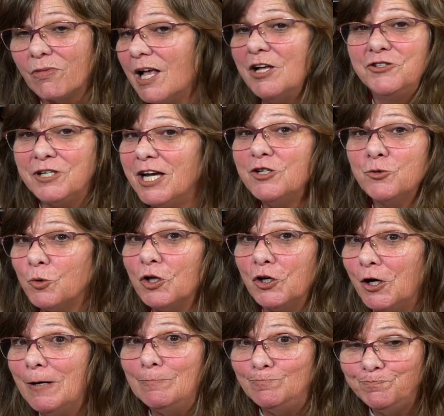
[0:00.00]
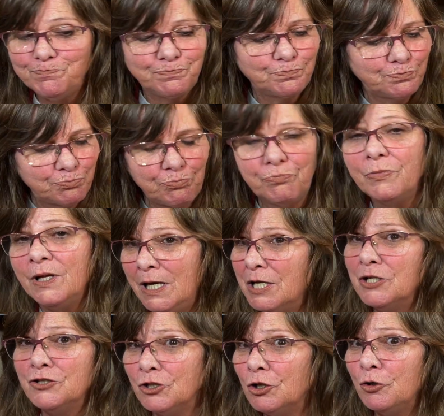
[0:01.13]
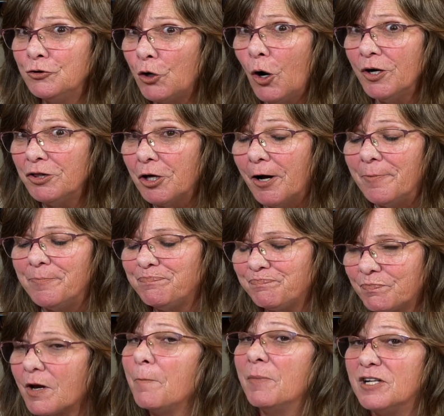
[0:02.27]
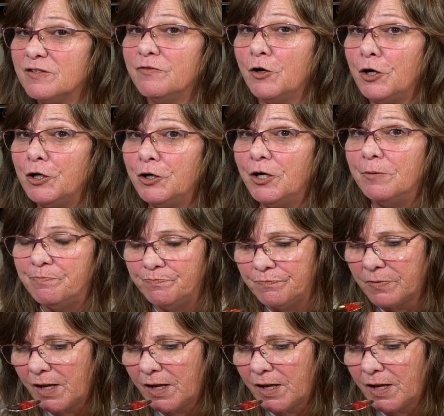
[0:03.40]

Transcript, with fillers: It tastes really good. It is a little tart though, but it's very good.